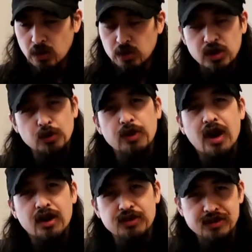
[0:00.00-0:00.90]
or Lil
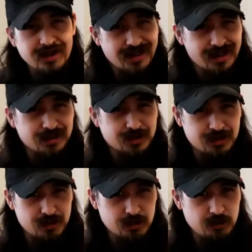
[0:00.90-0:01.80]
Nas
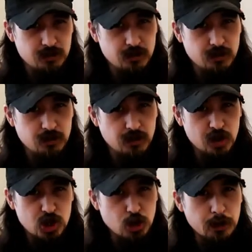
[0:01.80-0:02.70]
as
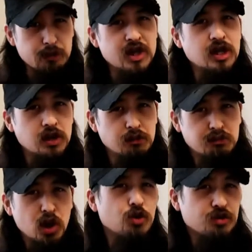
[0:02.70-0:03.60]
a human
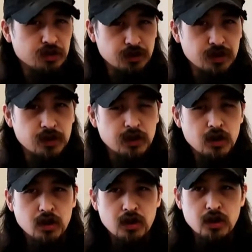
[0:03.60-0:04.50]
being personally,
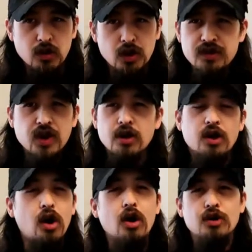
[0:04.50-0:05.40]
or even
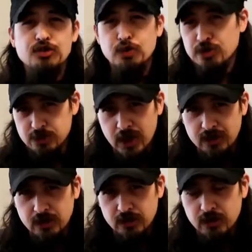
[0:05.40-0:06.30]
on an artist
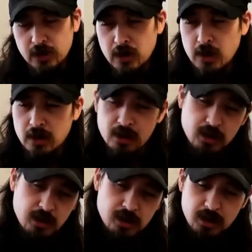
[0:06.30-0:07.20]
perspective.
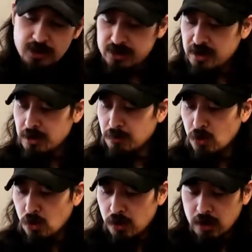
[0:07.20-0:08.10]
I see it
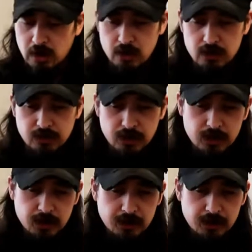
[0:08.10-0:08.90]
more of